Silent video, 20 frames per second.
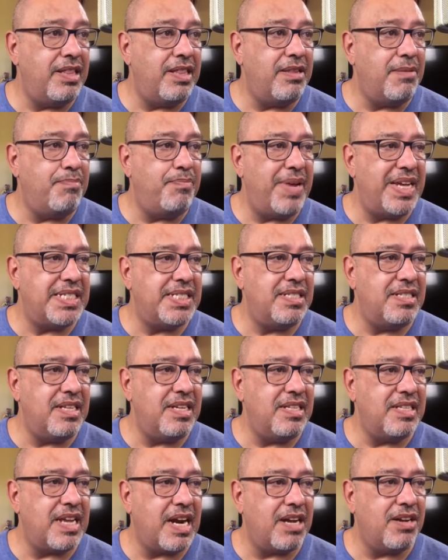and the best
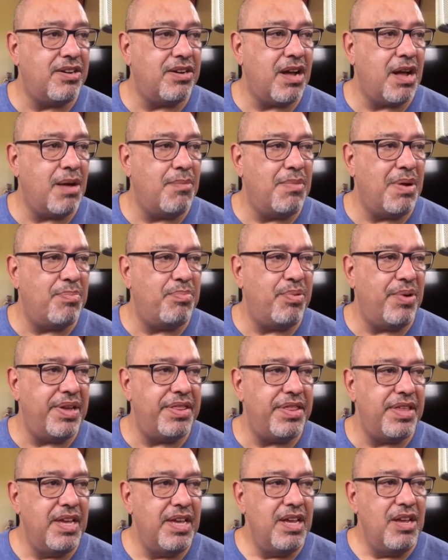thing that I could come up
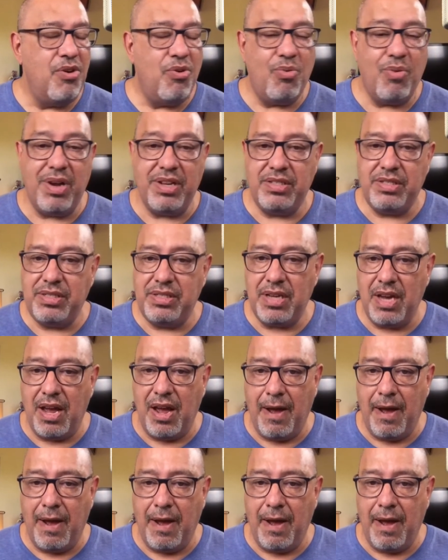with was